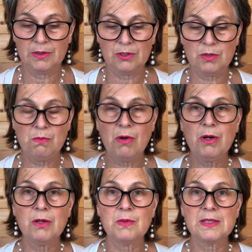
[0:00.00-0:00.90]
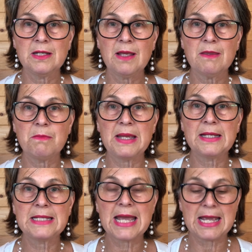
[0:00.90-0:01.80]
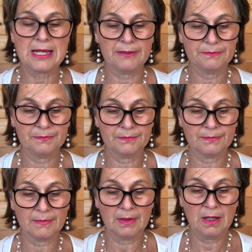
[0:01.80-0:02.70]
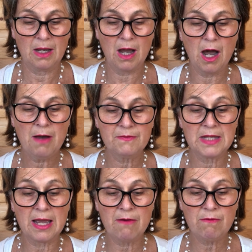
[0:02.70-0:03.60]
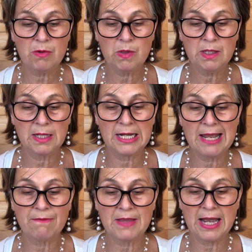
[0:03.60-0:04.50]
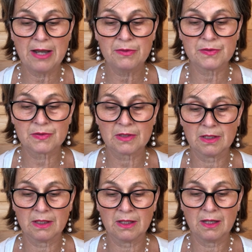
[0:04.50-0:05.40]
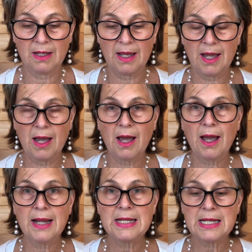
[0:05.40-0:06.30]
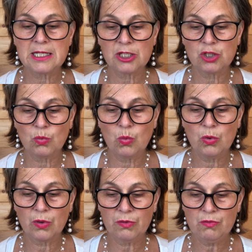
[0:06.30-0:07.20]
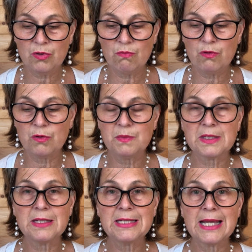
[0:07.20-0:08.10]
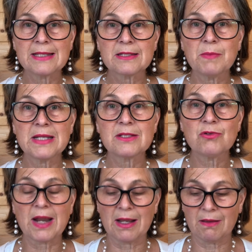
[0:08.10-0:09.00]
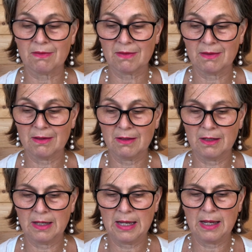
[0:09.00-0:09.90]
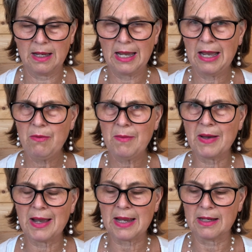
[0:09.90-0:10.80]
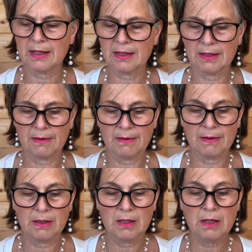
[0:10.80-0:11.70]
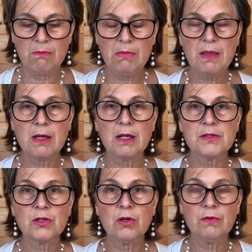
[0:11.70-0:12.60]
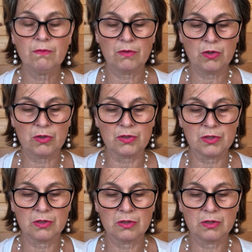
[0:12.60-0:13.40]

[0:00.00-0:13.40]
Tomorrow was another big day. After everyone had left the house, I needed to walk through the rooms and test my strength. How am I? Mother has gone for good.